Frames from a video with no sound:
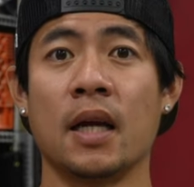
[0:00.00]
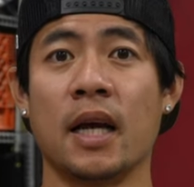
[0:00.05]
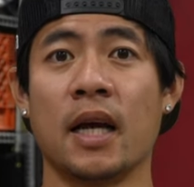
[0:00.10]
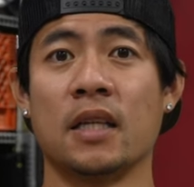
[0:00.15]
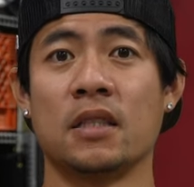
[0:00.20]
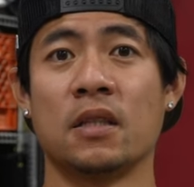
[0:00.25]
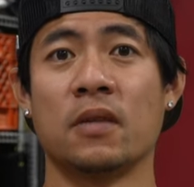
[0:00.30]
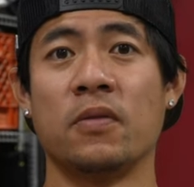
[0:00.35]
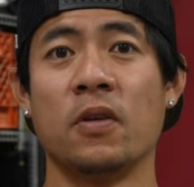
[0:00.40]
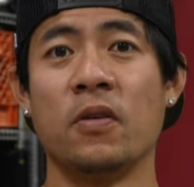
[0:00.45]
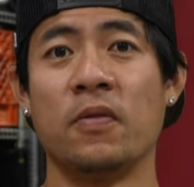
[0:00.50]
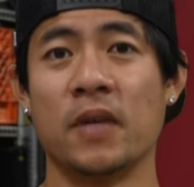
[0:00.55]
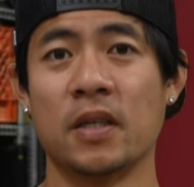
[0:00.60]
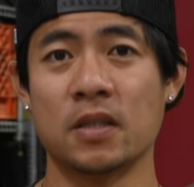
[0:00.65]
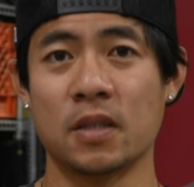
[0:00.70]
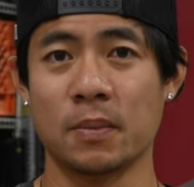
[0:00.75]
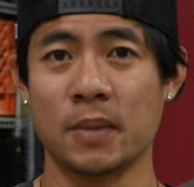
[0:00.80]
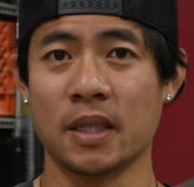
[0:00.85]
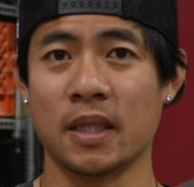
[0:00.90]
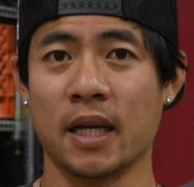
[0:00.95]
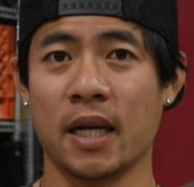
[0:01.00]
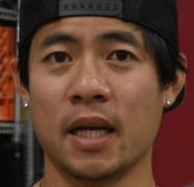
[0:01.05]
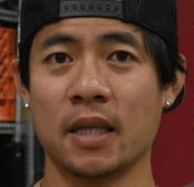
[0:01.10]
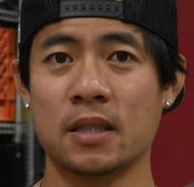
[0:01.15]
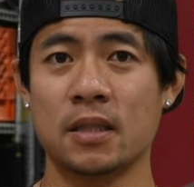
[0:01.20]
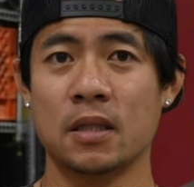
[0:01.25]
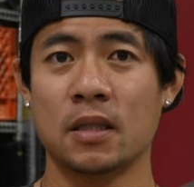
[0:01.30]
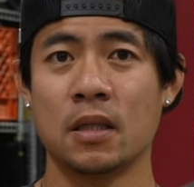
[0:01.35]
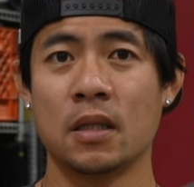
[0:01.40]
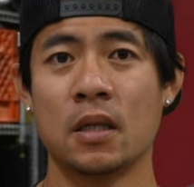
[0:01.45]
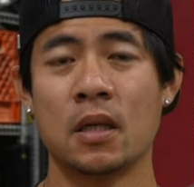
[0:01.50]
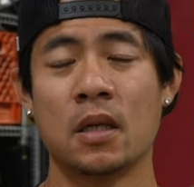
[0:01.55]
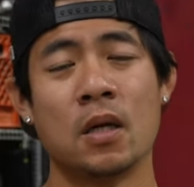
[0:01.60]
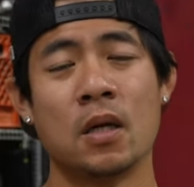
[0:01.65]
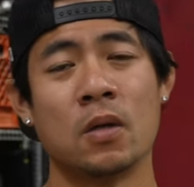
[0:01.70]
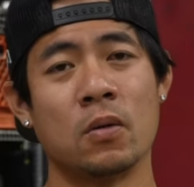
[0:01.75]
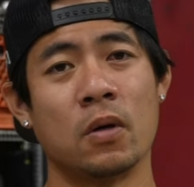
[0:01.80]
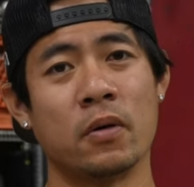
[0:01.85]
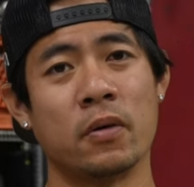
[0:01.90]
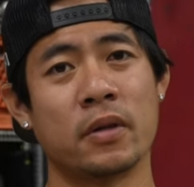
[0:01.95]
As of who fills up the gas,
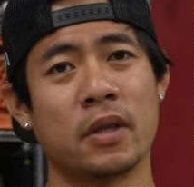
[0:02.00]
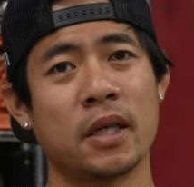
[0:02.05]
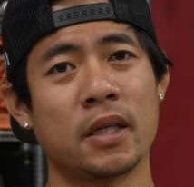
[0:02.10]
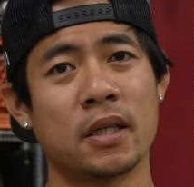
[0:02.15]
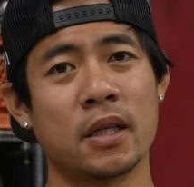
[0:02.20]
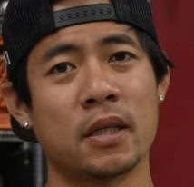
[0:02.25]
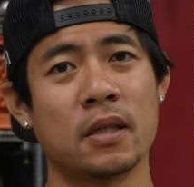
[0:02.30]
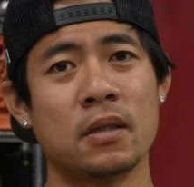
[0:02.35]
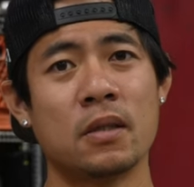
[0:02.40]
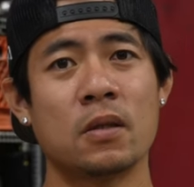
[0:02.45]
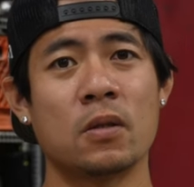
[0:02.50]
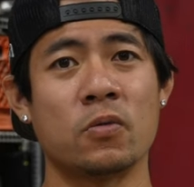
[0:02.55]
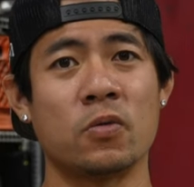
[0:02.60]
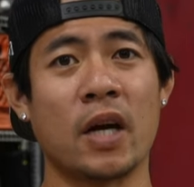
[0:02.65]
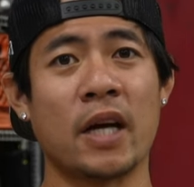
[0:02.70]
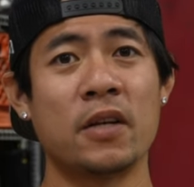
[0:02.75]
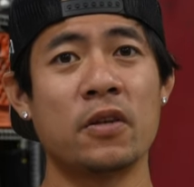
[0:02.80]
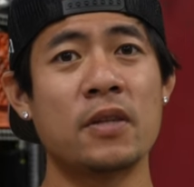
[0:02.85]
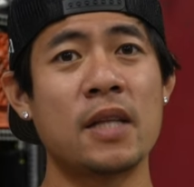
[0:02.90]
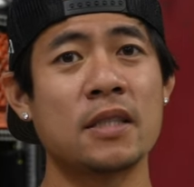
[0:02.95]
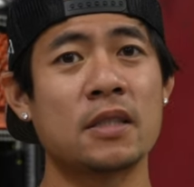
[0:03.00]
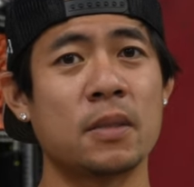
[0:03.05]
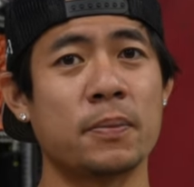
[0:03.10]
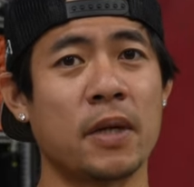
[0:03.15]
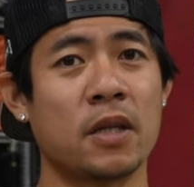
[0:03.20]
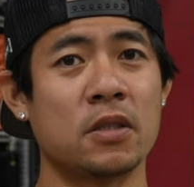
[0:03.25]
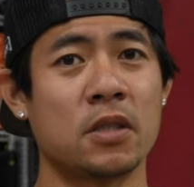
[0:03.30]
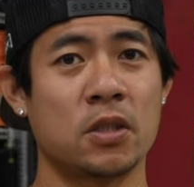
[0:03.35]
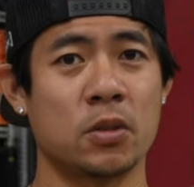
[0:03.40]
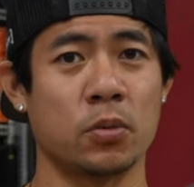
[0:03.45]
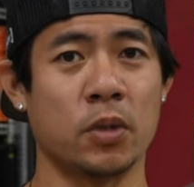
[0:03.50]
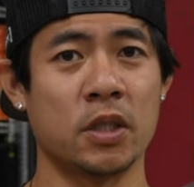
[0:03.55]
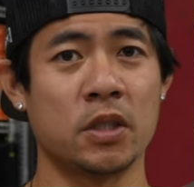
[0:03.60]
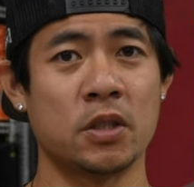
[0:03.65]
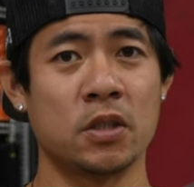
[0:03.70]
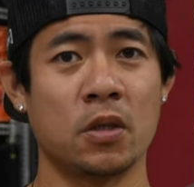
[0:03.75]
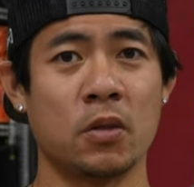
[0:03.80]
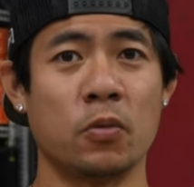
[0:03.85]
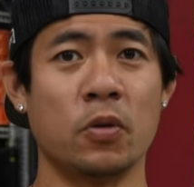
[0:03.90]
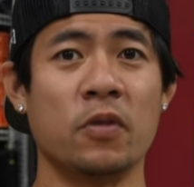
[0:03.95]
well, we're thinking the rider that's about to
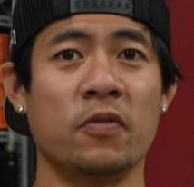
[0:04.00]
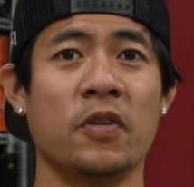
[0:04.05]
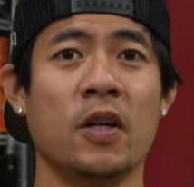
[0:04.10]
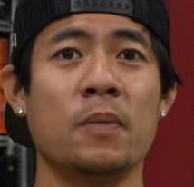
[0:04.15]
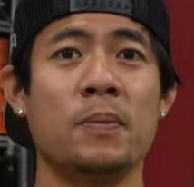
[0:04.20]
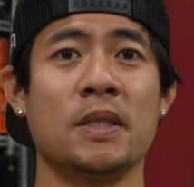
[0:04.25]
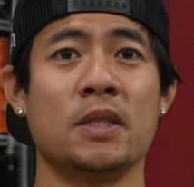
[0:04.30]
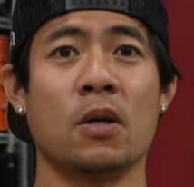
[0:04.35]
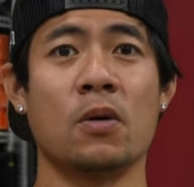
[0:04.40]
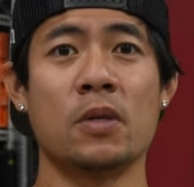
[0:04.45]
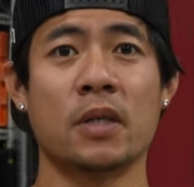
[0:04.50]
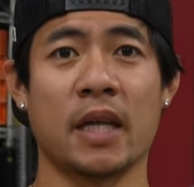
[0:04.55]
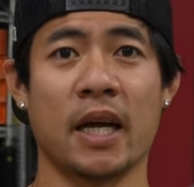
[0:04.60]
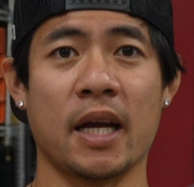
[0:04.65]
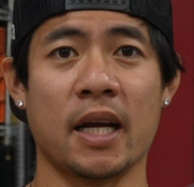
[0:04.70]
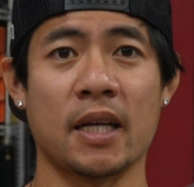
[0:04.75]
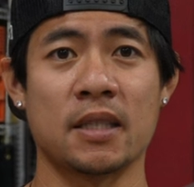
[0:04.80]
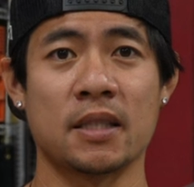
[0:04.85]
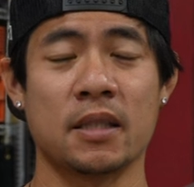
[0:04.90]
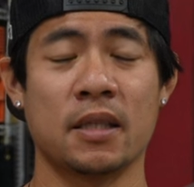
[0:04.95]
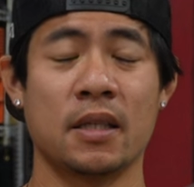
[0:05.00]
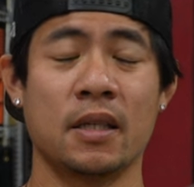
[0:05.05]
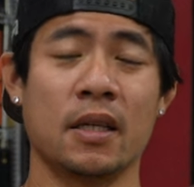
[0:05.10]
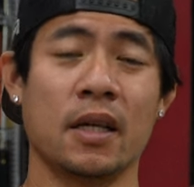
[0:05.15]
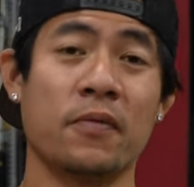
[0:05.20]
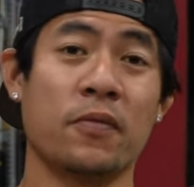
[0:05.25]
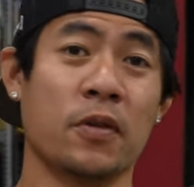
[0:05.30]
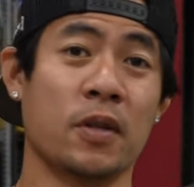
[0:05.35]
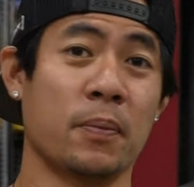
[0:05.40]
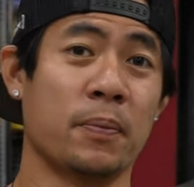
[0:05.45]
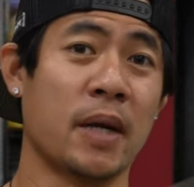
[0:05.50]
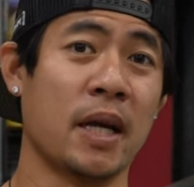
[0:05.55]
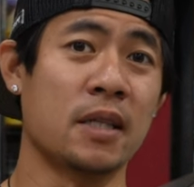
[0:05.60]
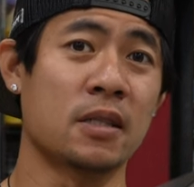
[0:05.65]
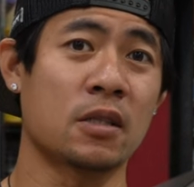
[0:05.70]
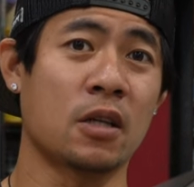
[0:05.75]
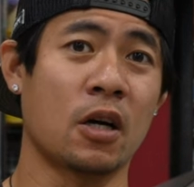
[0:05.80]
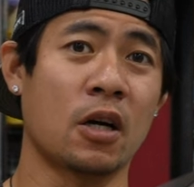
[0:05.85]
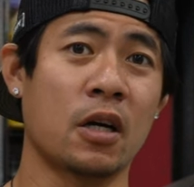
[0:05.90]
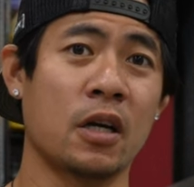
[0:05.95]
switch will fill up his own gas, and for the
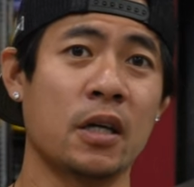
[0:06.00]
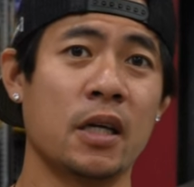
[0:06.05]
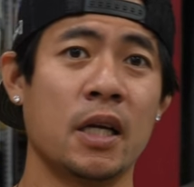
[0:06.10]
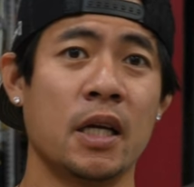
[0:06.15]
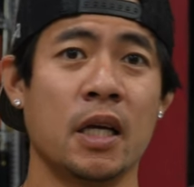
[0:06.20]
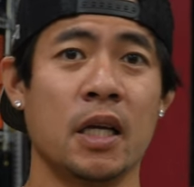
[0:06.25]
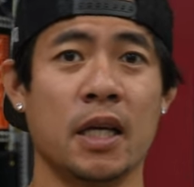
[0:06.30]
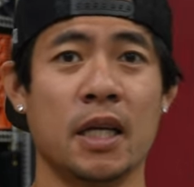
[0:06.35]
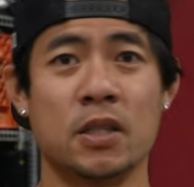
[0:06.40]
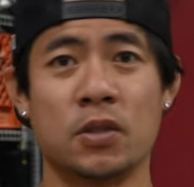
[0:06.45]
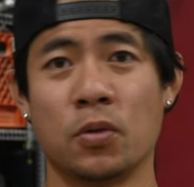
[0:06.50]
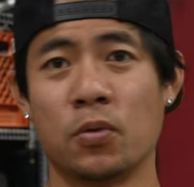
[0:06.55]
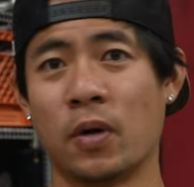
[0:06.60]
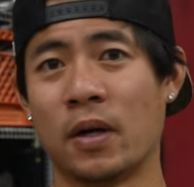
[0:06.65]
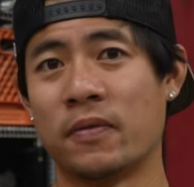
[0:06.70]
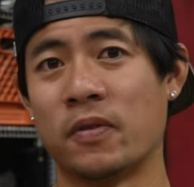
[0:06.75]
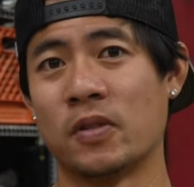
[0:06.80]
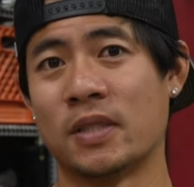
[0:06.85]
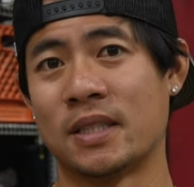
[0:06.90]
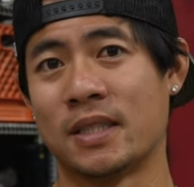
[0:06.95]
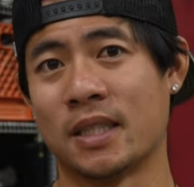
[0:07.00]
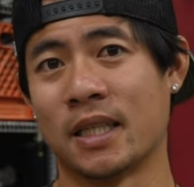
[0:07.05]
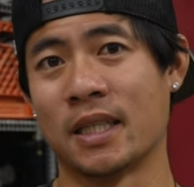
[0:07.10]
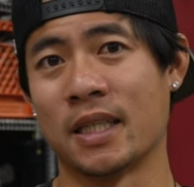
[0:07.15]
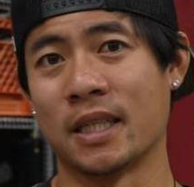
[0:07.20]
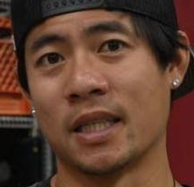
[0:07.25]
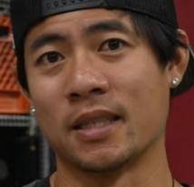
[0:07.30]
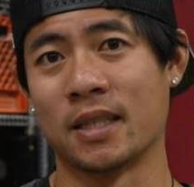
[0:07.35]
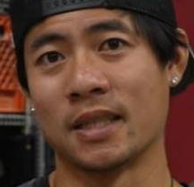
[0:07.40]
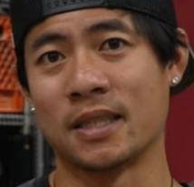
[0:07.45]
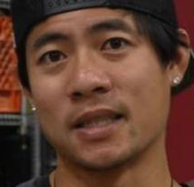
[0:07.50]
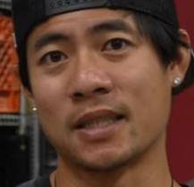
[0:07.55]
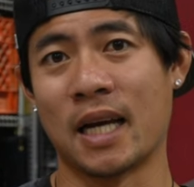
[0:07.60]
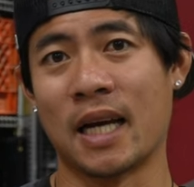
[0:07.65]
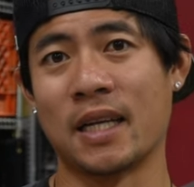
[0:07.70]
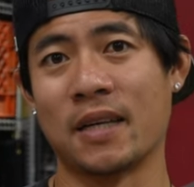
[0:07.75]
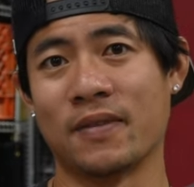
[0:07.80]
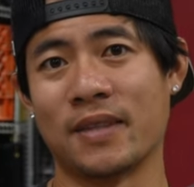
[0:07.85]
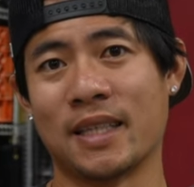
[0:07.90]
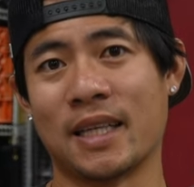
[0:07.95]
pace car, it's whoever is sitting on the
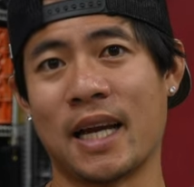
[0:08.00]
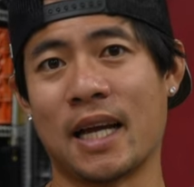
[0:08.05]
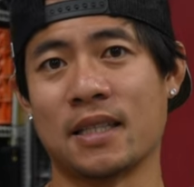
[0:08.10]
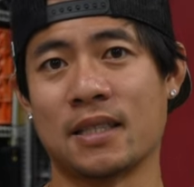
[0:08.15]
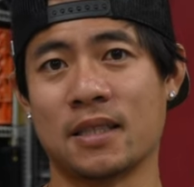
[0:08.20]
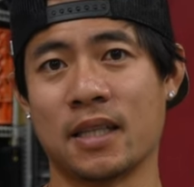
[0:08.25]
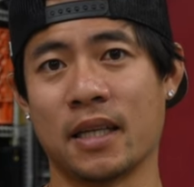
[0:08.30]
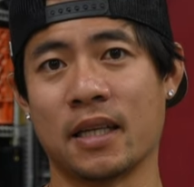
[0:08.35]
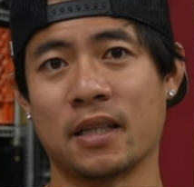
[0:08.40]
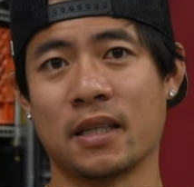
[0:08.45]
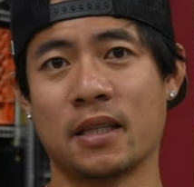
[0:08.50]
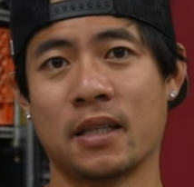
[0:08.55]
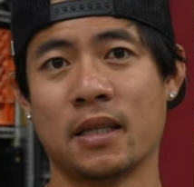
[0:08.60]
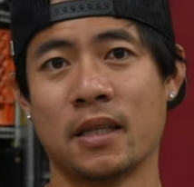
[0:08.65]
side of the gas tank